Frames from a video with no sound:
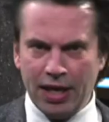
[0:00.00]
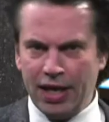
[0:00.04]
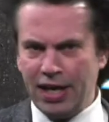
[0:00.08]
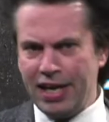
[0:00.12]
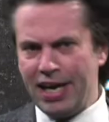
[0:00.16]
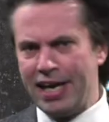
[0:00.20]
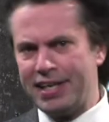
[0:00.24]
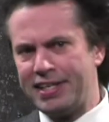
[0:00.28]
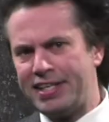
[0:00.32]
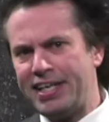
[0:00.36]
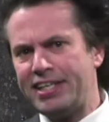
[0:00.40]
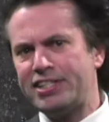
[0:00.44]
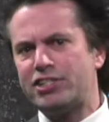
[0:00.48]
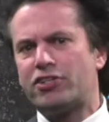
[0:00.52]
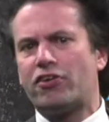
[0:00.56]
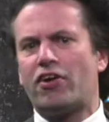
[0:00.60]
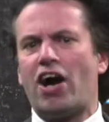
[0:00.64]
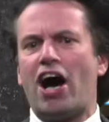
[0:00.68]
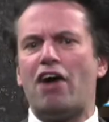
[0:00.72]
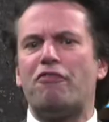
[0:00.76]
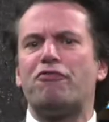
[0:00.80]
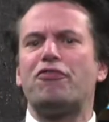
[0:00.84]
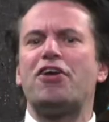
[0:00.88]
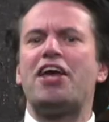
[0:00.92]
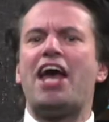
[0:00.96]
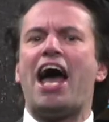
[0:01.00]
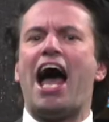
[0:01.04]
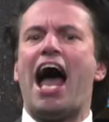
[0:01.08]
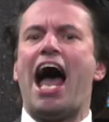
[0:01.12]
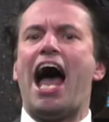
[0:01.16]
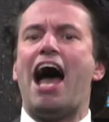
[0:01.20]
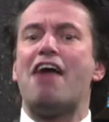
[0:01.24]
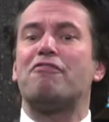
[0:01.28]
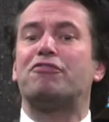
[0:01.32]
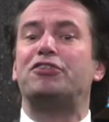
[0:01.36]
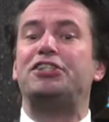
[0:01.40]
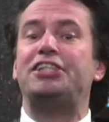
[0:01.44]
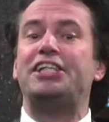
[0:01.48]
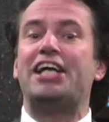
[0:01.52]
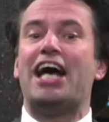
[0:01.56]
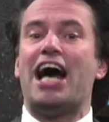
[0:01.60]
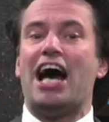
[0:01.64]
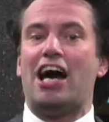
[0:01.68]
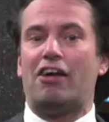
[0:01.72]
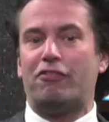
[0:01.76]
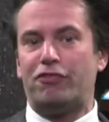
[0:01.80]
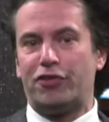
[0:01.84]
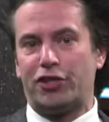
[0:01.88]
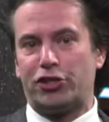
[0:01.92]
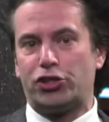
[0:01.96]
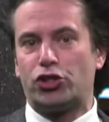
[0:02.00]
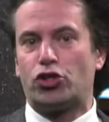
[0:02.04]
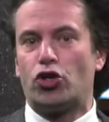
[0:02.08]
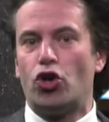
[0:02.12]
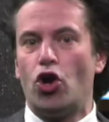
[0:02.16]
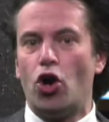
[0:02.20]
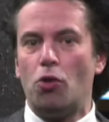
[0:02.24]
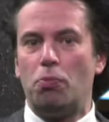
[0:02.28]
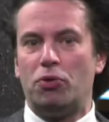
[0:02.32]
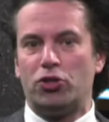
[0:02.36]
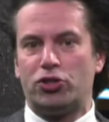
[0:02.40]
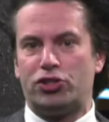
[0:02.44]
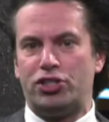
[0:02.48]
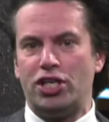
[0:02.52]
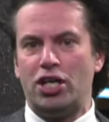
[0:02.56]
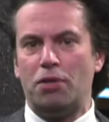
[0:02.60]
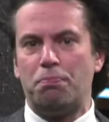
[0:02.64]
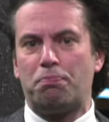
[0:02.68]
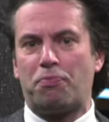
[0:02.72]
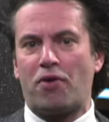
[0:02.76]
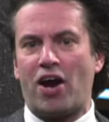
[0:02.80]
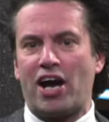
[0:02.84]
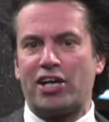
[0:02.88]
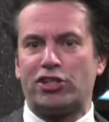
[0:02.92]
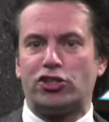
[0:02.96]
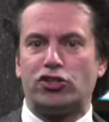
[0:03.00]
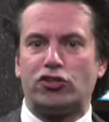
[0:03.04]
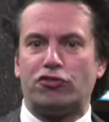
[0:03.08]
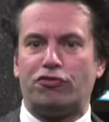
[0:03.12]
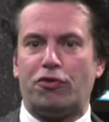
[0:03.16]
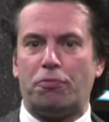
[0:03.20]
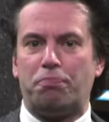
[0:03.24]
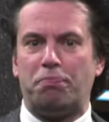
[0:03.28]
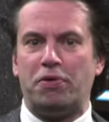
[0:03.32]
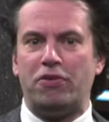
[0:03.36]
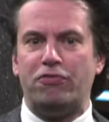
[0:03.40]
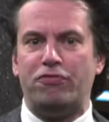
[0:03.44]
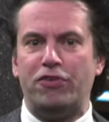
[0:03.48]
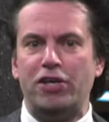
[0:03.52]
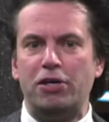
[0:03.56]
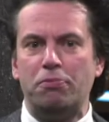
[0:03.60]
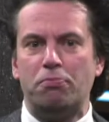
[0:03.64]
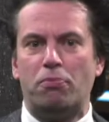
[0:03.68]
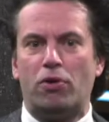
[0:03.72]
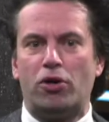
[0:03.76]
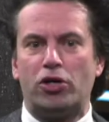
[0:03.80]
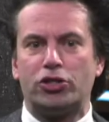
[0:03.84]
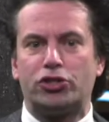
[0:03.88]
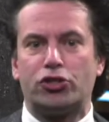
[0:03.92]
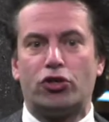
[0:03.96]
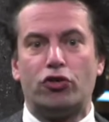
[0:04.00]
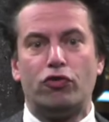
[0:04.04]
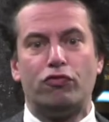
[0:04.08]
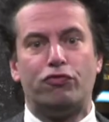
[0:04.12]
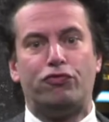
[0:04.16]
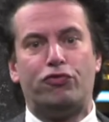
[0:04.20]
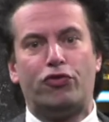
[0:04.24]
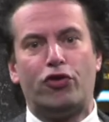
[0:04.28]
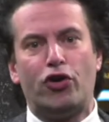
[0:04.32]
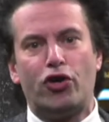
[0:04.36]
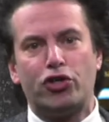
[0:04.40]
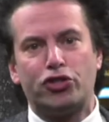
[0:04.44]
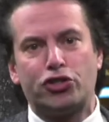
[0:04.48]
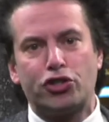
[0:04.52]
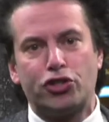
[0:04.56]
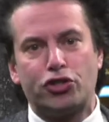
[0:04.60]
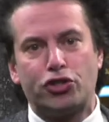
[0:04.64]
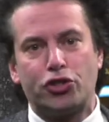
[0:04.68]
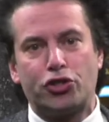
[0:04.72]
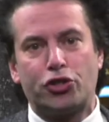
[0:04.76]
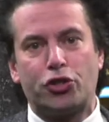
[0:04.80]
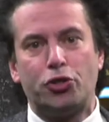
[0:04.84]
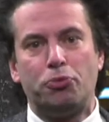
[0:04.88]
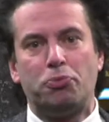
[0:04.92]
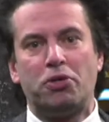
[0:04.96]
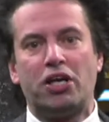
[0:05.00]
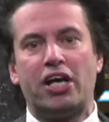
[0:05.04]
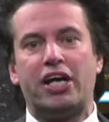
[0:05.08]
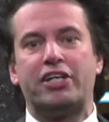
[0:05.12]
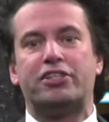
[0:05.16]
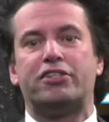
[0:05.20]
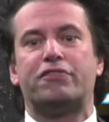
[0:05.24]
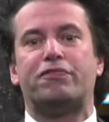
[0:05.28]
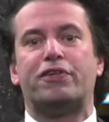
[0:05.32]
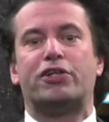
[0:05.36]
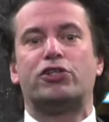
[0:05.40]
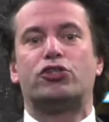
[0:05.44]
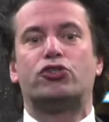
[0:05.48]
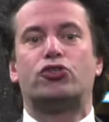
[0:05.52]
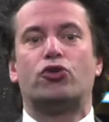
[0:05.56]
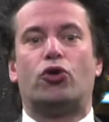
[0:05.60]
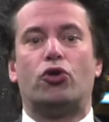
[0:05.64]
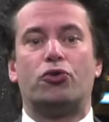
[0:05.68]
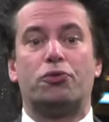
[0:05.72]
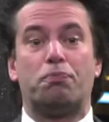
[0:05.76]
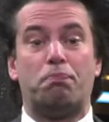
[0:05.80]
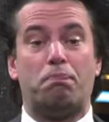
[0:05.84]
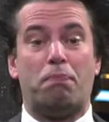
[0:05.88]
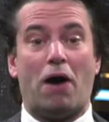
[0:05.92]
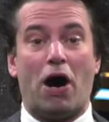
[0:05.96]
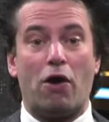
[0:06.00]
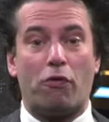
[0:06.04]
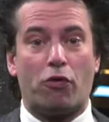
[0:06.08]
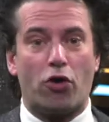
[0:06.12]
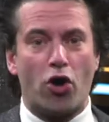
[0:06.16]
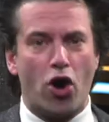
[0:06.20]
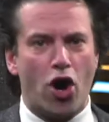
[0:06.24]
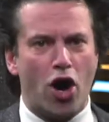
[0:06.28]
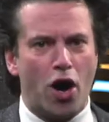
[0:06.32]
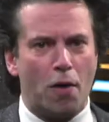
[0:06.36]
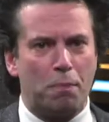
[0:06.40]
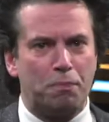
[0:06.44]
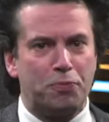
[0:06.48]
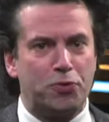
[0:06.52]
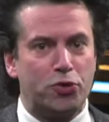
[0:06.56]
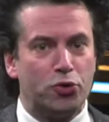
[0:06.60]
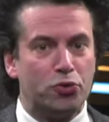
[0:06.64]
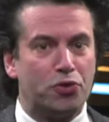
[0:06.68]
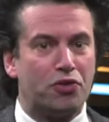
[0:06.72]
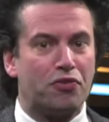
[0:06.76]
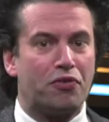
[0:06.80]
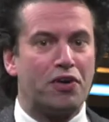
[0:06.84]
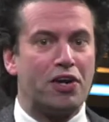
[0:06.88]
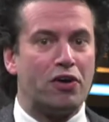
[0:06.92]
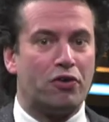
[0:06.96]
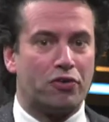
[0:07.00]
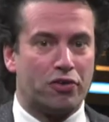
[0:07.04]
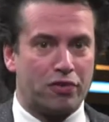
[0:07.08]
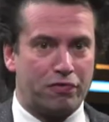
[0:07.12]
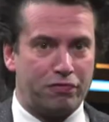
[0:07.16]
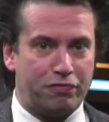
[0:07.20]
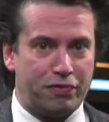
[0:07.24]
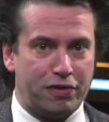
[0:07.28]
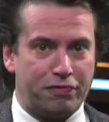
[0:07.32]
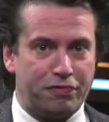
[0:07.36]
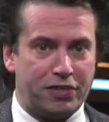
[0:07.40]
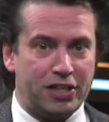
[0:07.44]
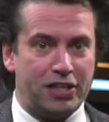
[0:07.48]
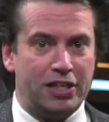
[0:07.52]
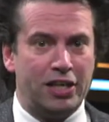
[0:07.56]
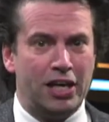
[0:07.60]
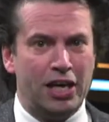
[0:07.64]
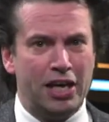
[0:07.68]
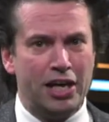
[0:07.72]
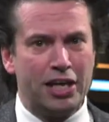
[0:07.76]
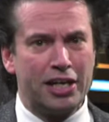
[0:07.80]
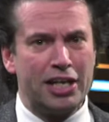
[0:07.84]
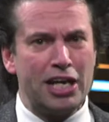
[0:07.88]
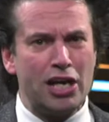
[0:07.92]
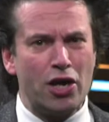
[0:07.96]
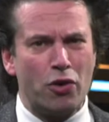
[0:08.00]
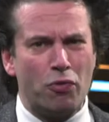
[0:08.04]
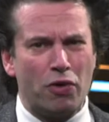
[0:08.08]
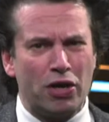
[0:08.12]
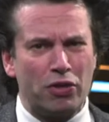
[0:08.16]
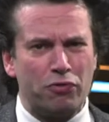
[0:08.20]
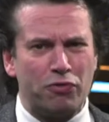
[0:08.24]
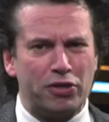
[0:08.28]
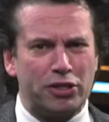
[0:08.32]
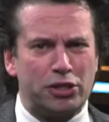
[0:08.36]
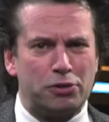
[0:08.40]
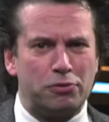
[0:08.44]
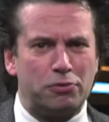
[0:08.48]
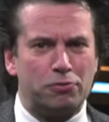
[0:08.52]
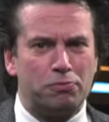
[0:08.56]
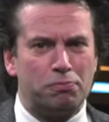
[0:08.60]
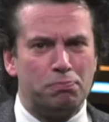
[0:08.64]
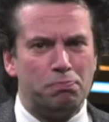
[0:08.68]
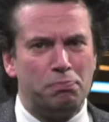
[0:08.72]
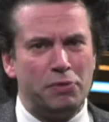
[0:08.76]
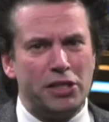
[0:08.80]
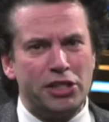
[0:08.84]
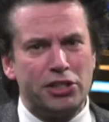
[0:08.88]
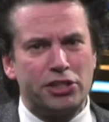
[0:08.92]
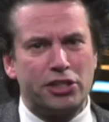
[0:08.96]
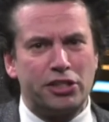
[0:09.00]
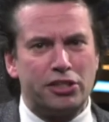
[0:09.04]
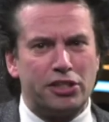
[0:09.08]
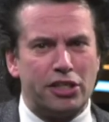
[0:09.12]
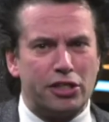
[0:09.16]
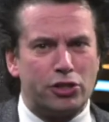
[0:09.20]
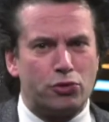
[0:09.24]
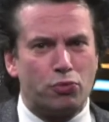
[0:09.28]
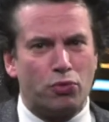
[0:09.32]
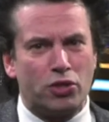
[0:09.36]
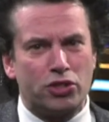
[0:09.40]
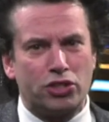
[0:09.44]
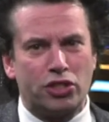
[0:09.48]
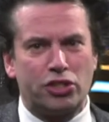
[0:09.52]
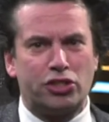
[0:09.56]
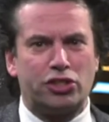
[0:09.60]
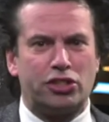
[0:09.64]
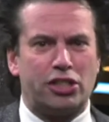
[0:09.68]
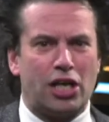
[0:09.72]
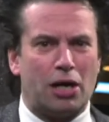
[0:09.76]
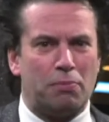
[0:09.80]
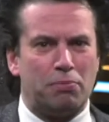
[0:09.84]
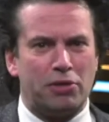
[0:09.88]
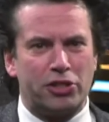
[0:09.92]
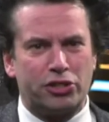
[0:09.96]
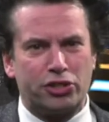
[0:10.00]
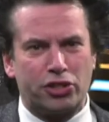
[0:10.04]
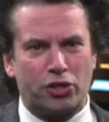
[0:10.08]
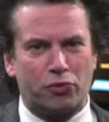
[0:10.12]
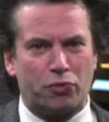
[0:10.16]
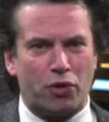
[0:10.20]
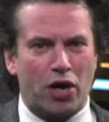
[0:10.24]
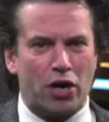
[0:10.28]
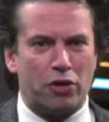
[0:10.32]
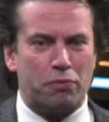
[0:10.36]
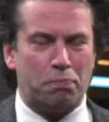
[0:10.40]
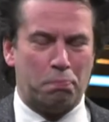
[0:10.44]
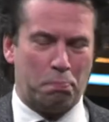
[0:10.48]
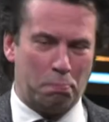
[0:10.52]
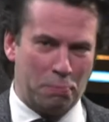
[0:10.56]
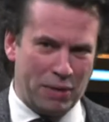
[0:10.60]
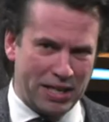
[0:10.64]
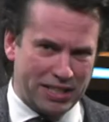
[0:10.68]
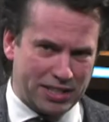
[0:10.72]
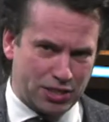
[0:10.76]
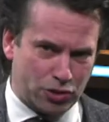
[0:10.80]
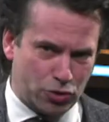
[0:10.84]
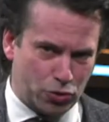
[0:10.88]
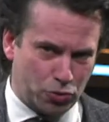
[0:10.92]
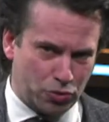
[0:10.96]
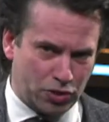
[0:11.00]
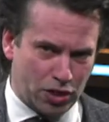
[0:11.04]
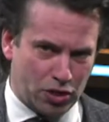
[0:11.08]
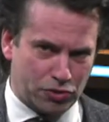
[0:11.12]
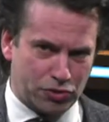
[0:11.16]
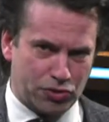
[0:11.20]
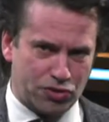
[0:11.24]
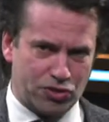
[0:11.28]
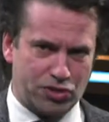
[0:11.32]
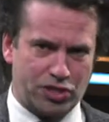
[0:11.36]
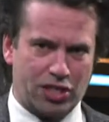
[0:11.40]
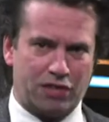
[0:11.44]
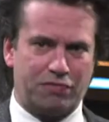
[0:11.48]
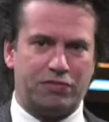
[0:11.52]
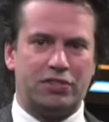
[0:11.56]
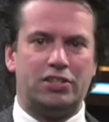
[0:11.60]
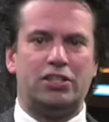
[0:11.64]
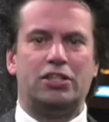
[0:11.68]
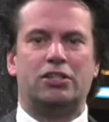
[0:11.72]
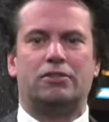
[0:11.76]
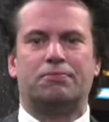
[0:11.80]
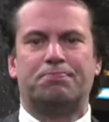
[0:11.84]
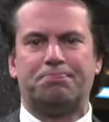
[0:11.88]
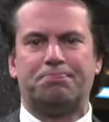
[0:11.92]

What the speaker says: In this graph, we have the average global sale prices of a PV module versus the cumulative installed power up to 350 gigawatt, which means that this was established around mid-2017.